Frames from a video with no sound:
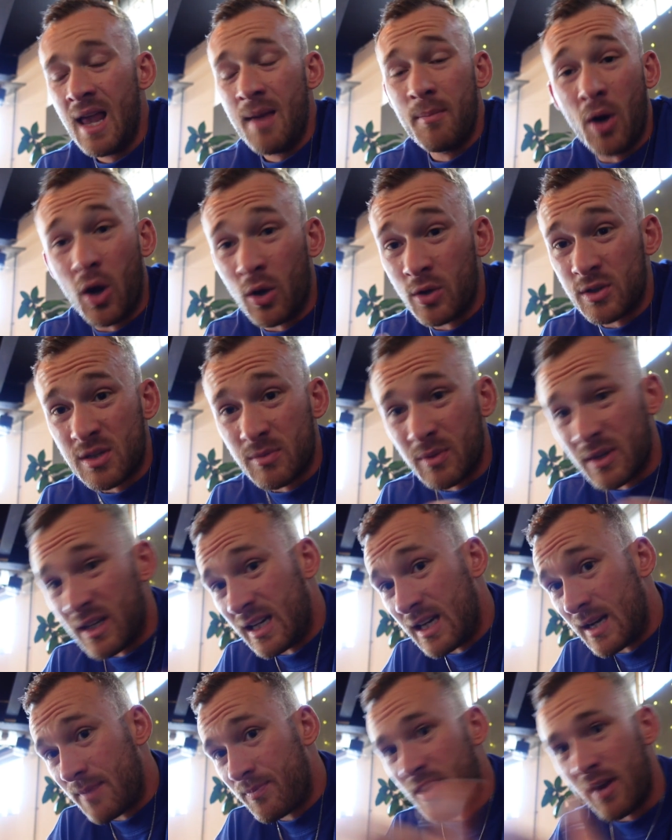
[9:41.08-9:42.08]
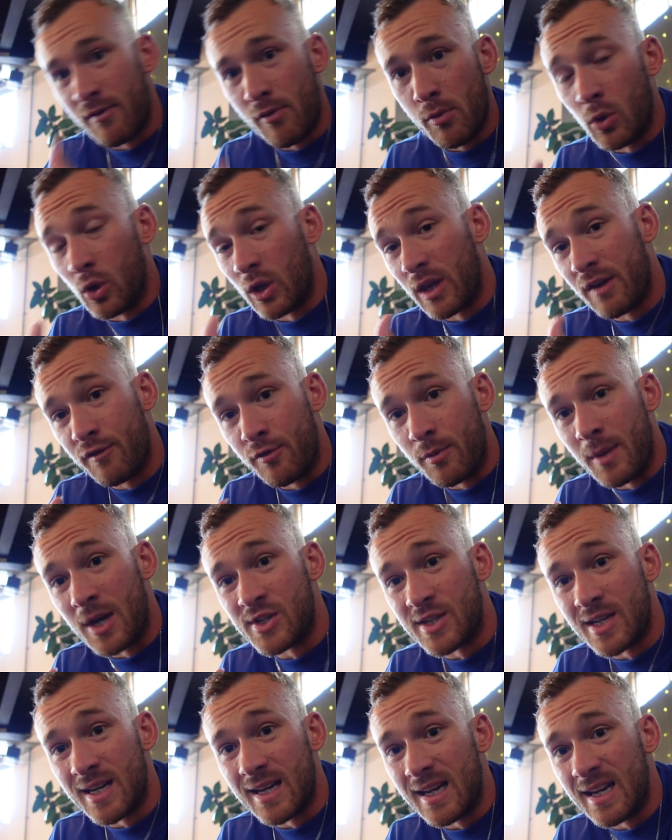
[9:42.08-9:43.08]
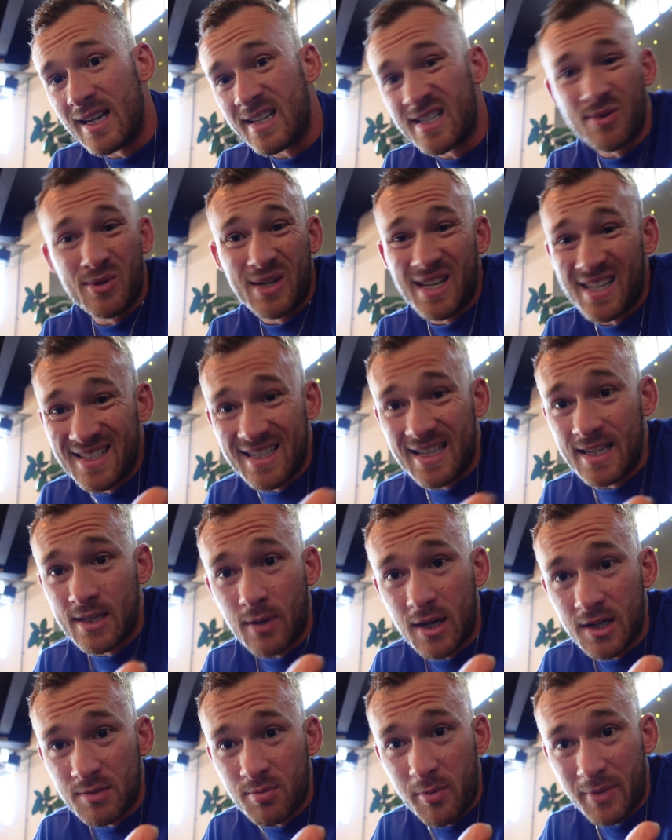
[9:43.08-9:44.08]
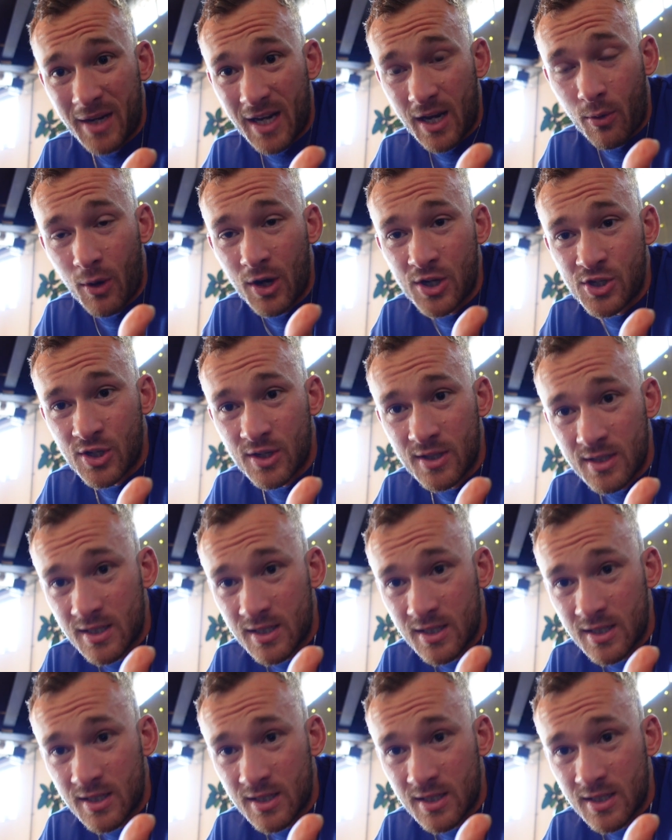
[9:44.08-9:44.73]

but ultimately give him all the information he needs so he doesn't need to ask me many questions.